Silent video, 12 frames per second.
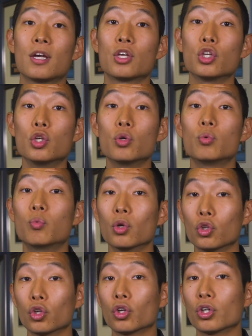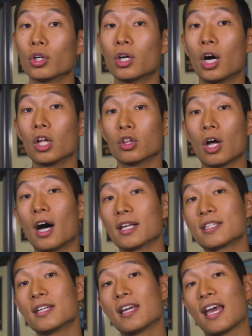you will learn a
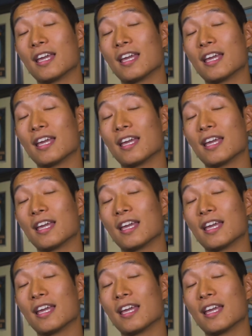lot